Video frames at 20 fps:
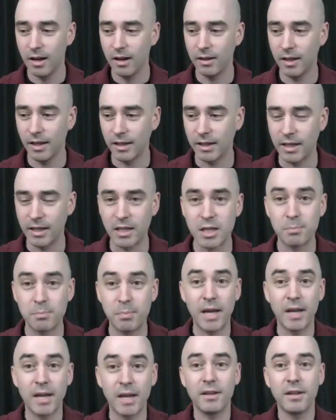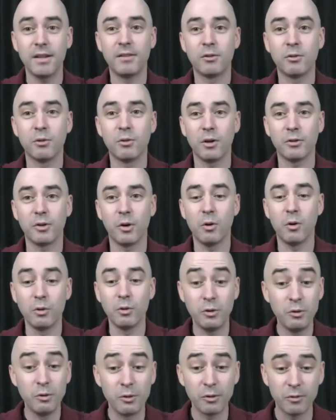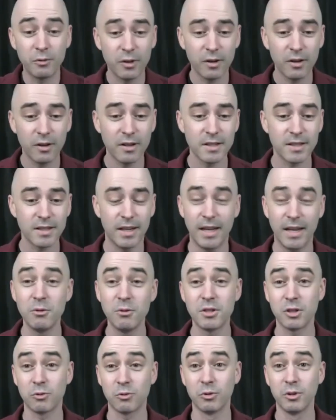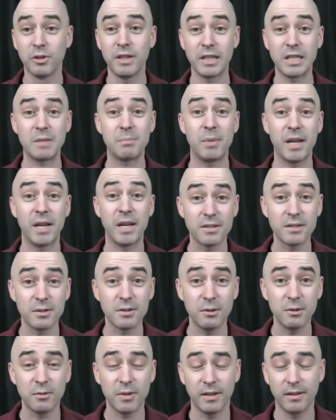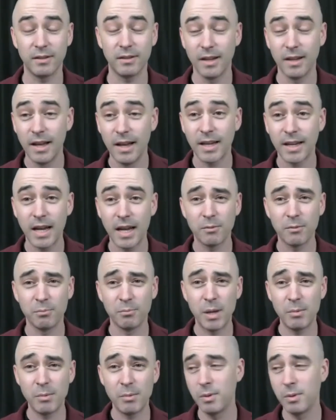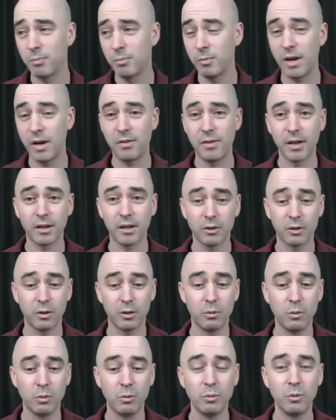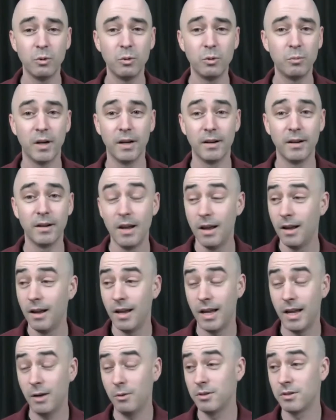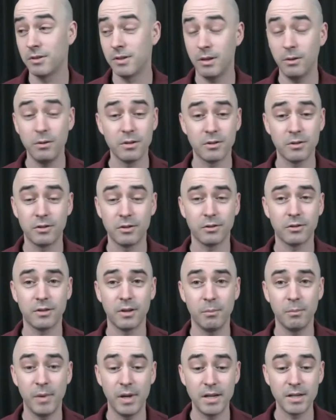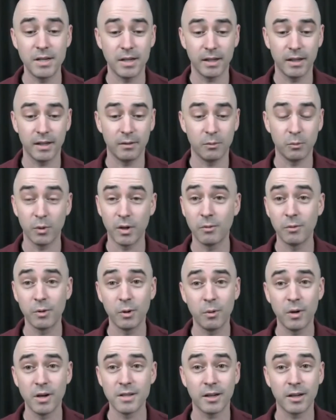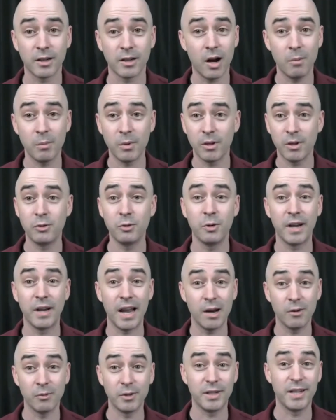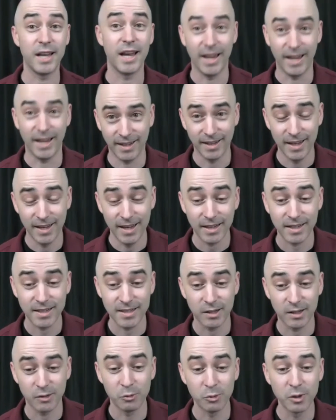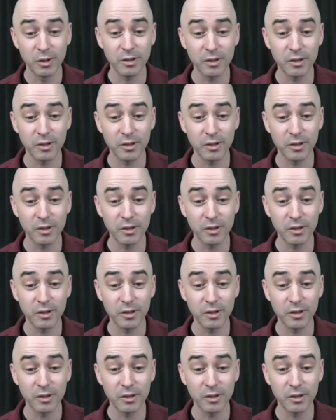expanded throughout the whole universe. And it was just really expansive and kind of, maybe people might think a little woo woo, but it was just amazing. And whatever it was, it got me to do it every day, because it